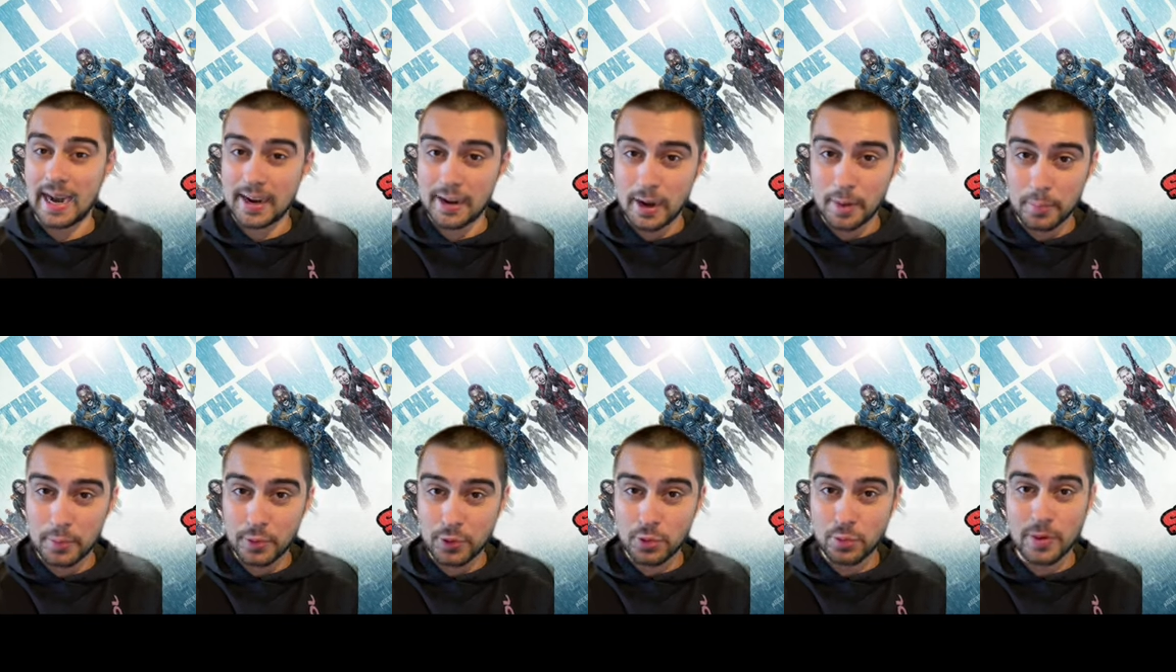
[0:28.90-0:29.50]
at
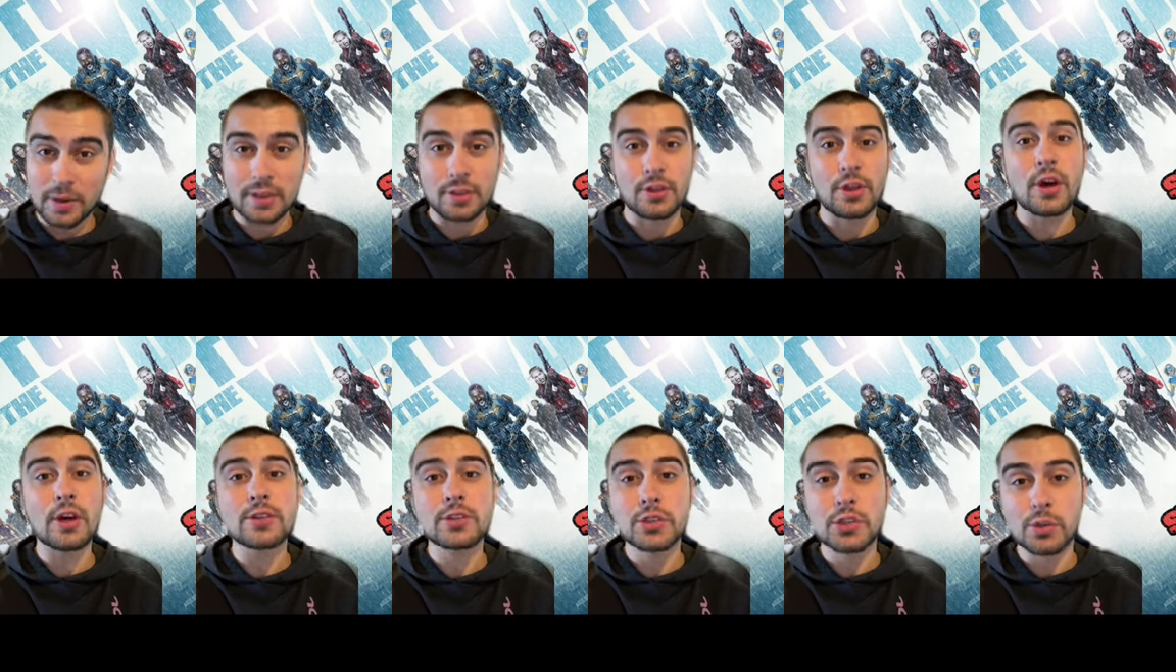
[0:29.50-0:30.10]
number 3,
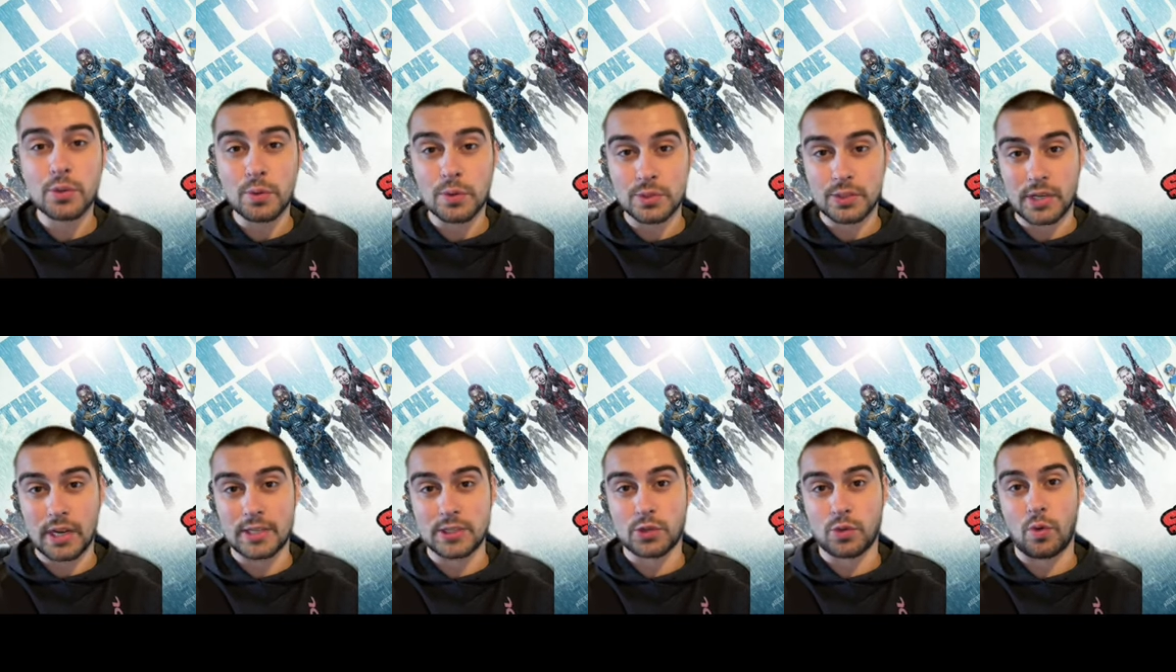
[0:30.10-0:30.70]
The
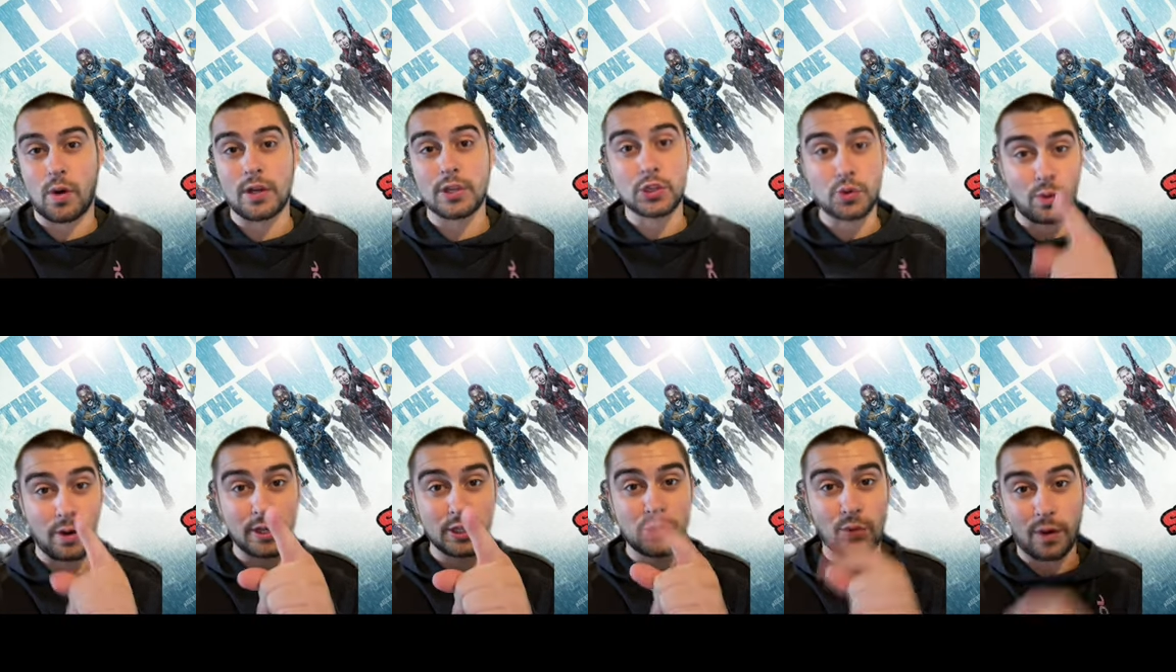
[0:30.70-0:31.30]
Suicide Squad
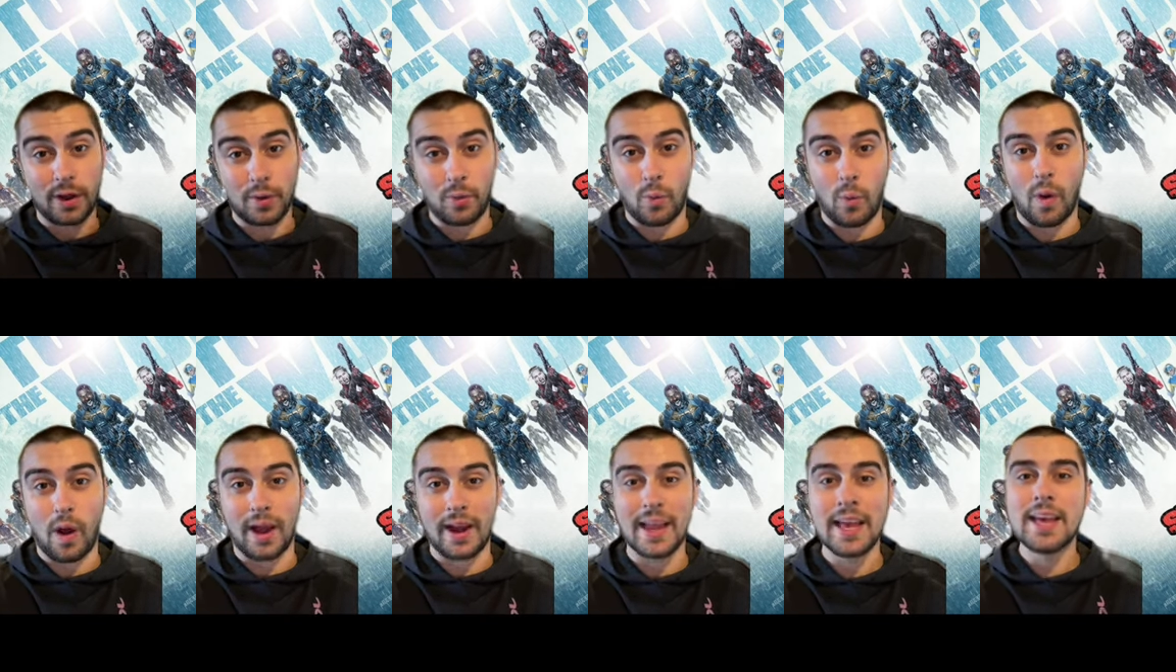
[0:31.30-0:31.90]

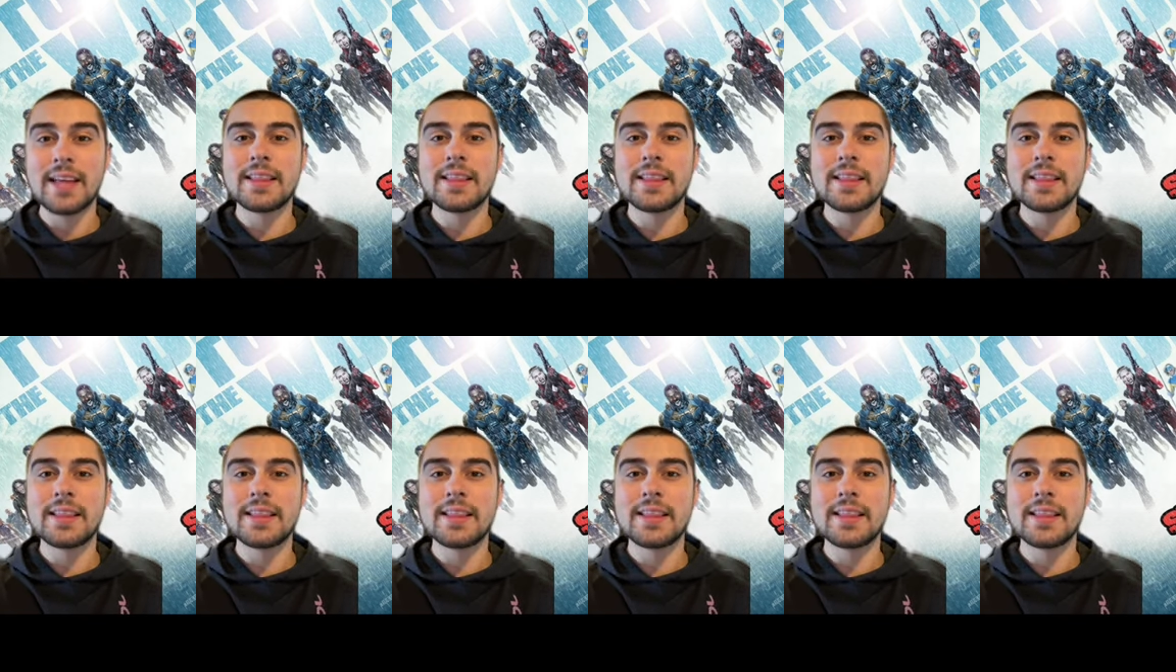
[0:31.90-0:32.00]
2021.